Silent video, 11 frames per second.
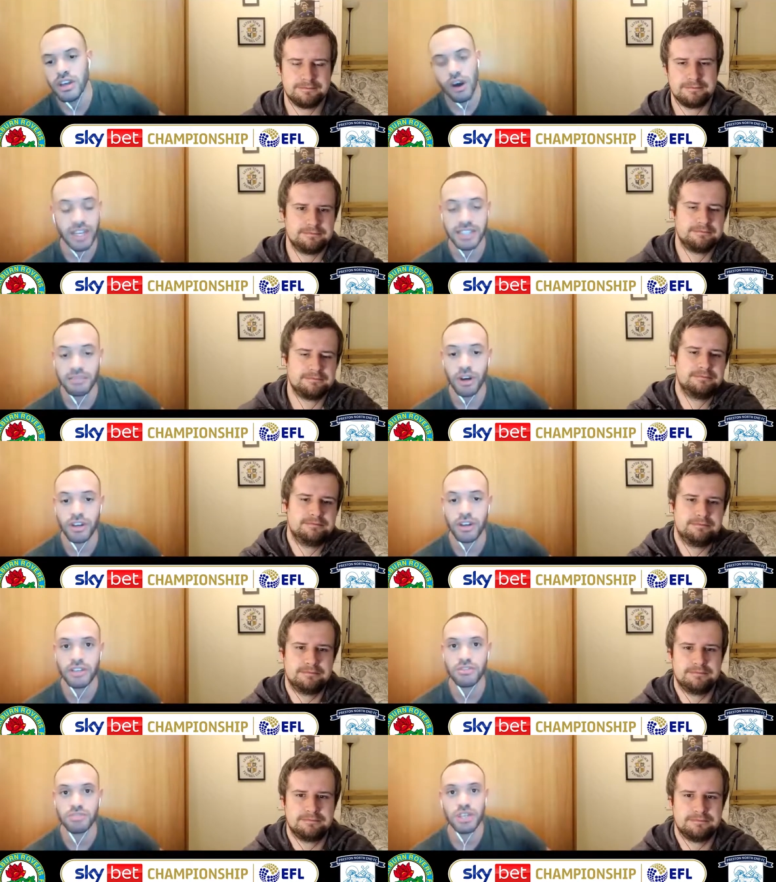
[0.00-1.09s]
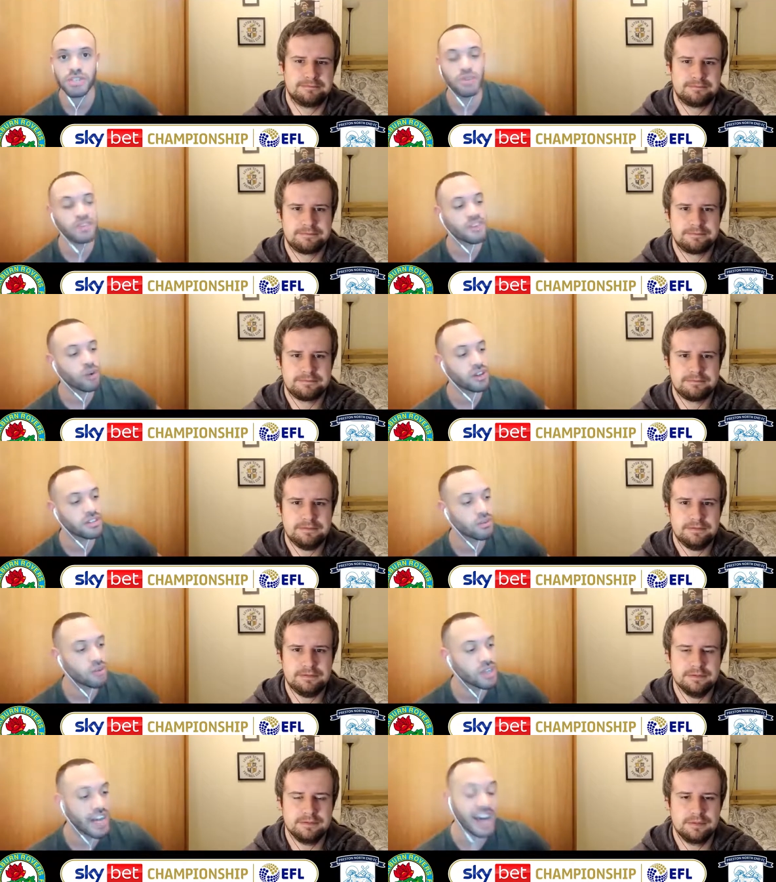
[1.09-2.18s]
Speaker 1: classic Mike O'Neill special, with a 1-0
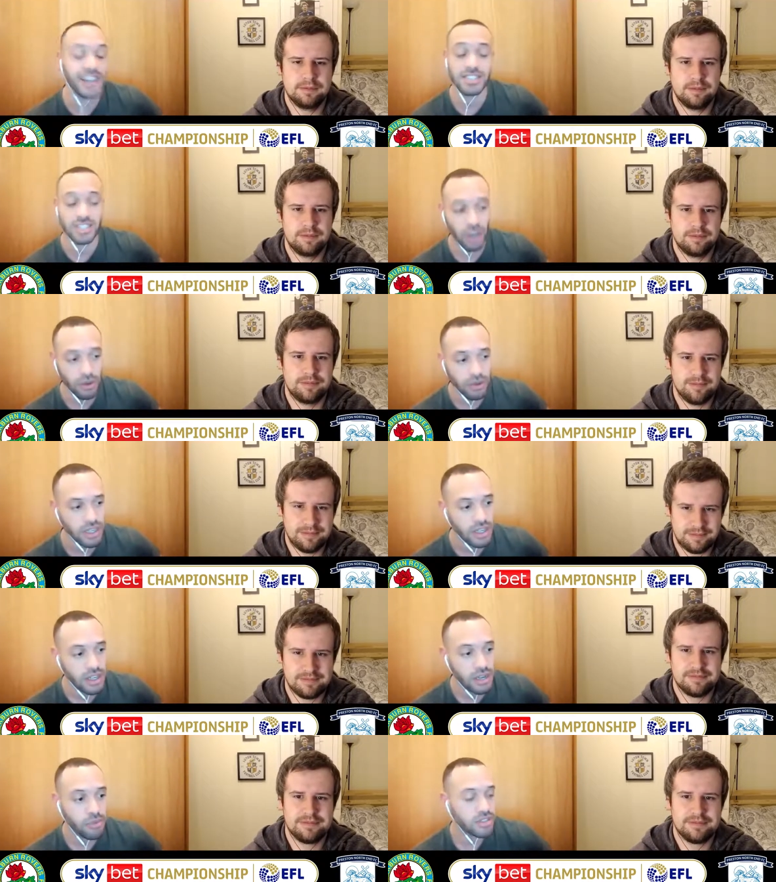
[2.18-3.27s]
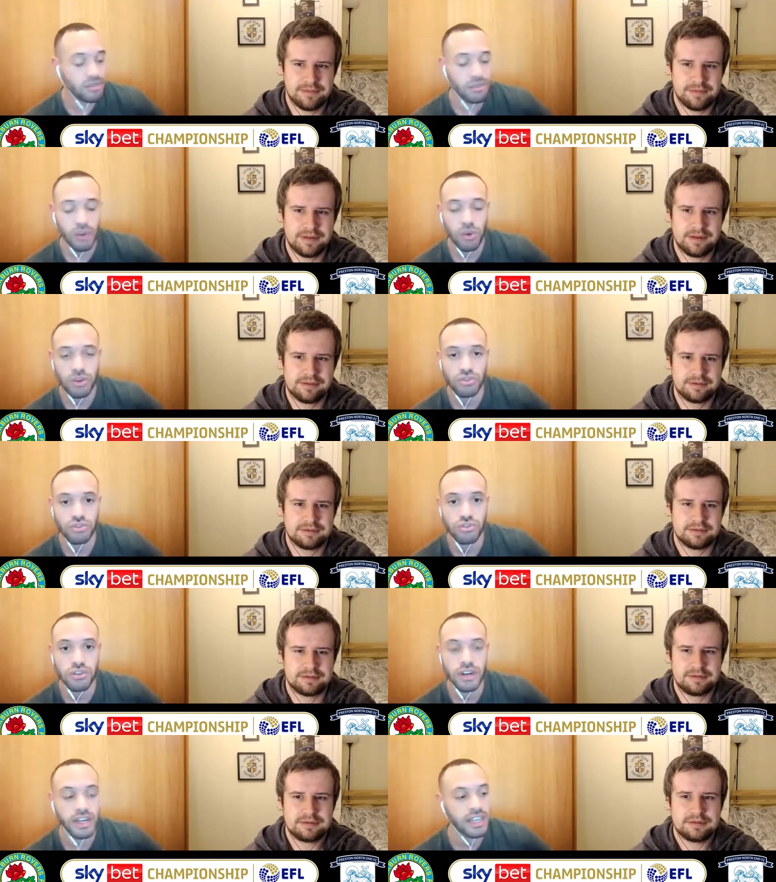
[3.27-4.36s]
win at Stoke. Preston with that 1-1 draw
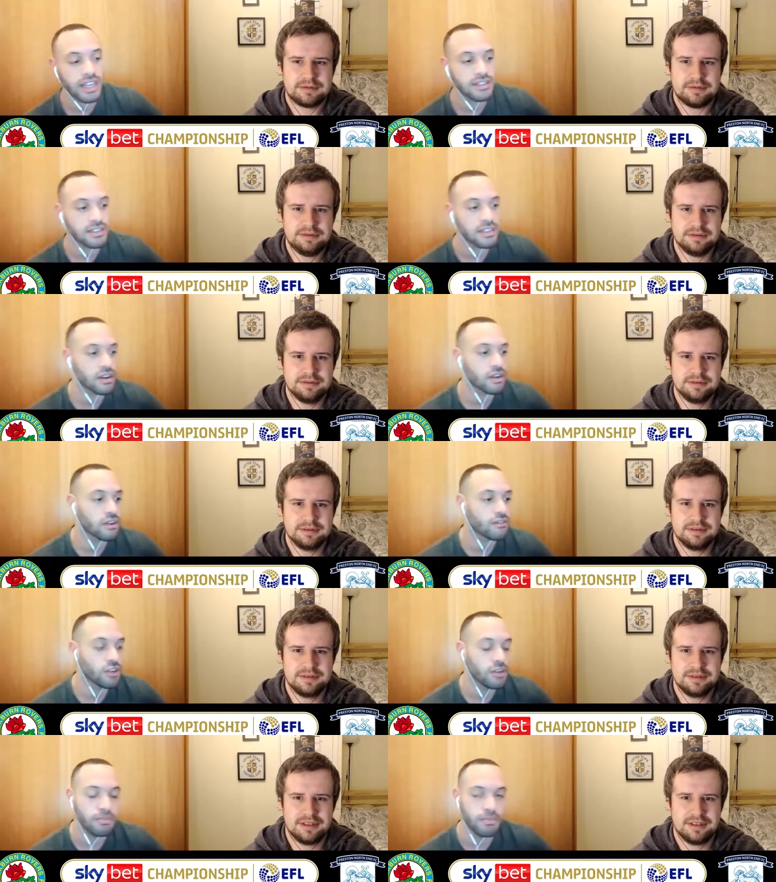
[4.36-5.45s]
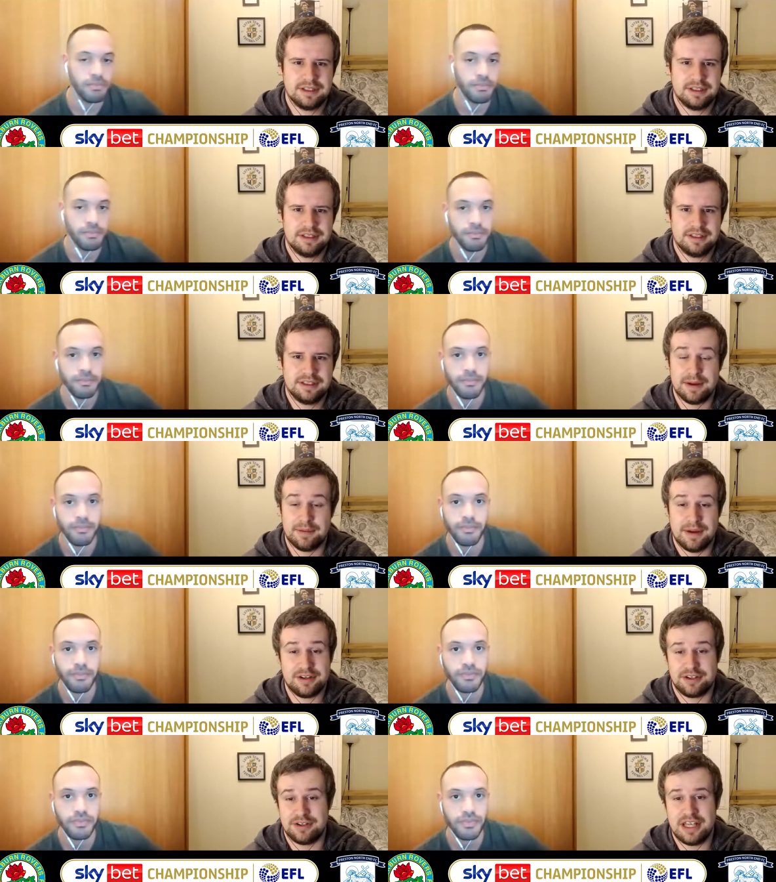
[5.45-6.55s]
against Fulham.
Speaker 2: Yeah,
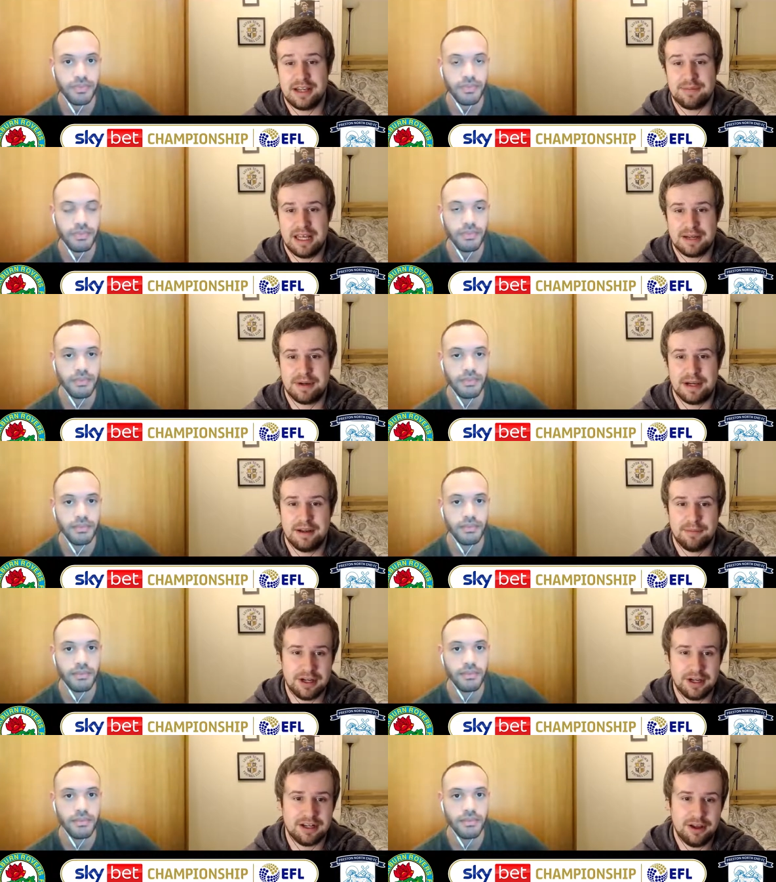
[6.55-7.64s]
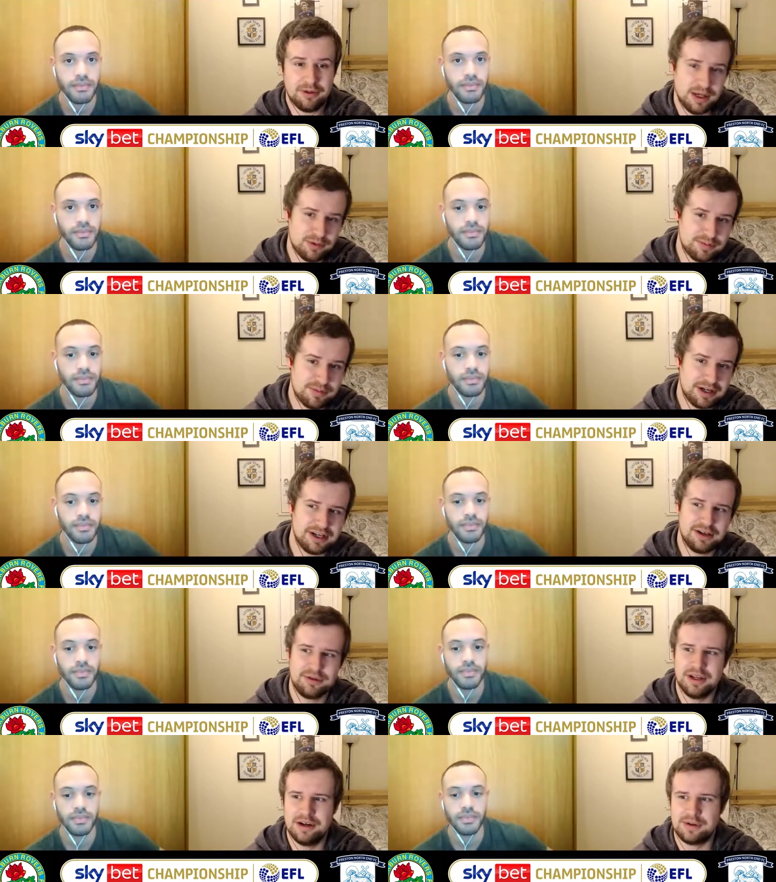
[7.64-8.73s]
as you say, Blackburn, Michael O'Neill,
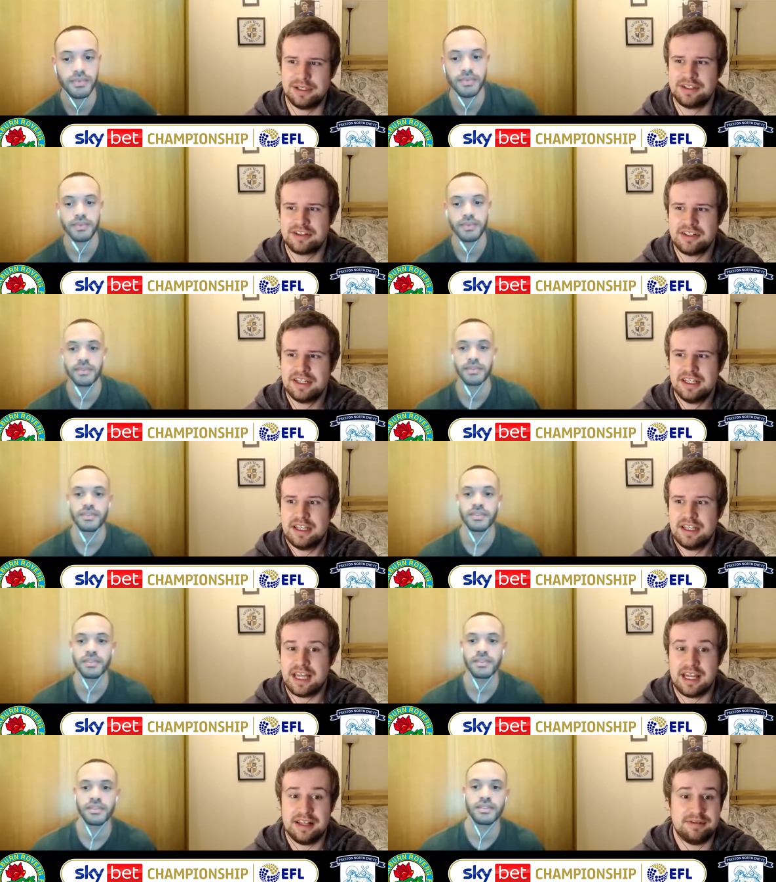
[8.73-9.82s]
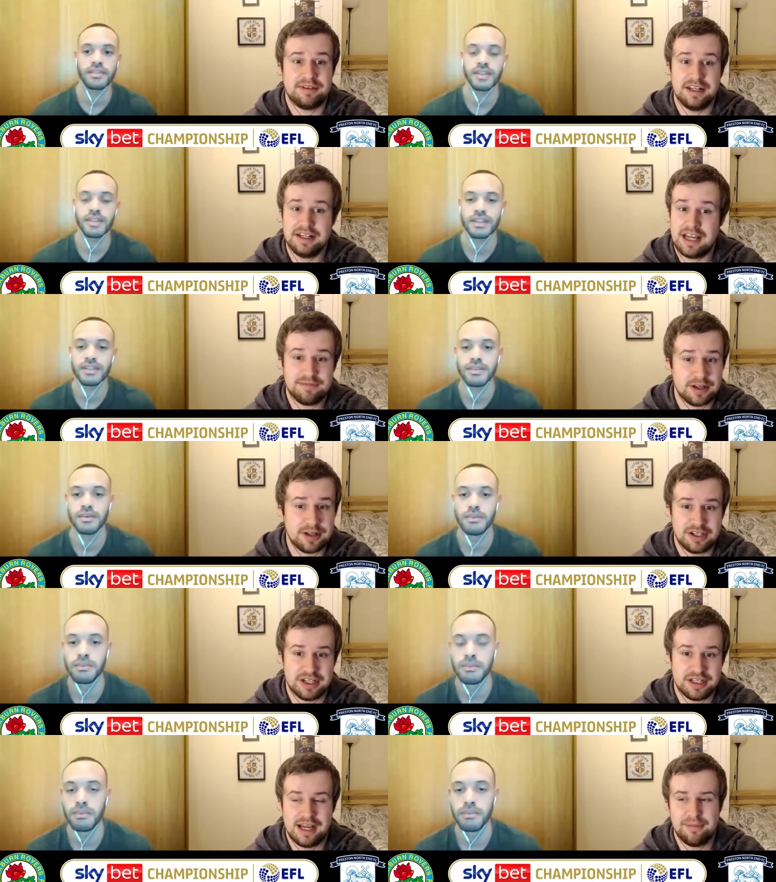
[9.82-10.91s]
and they didn't have much of
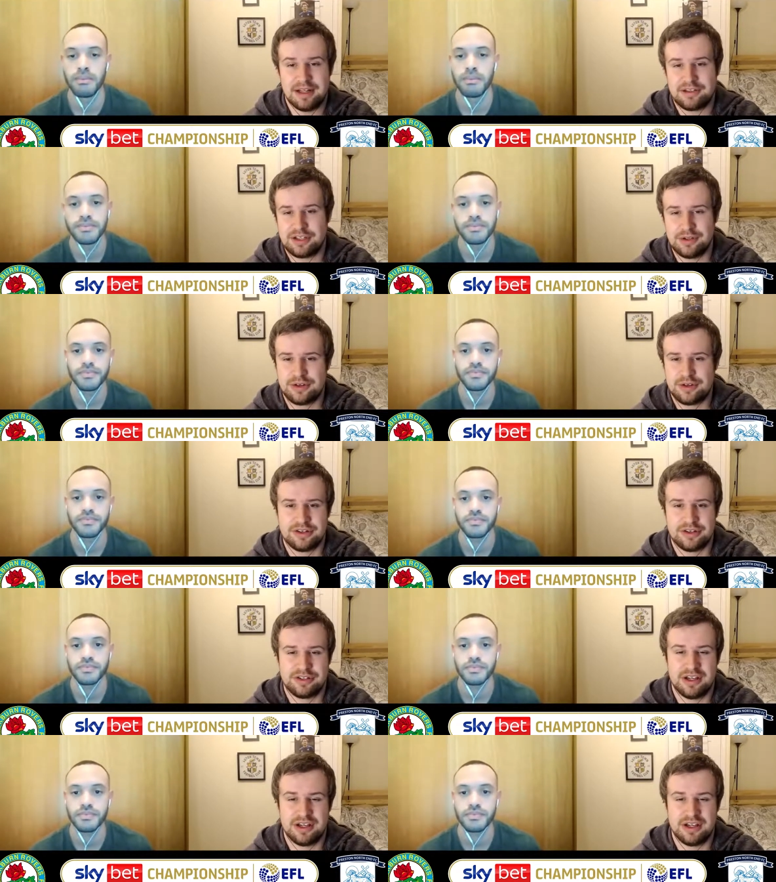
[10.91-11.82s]
the game. They had 2 shots on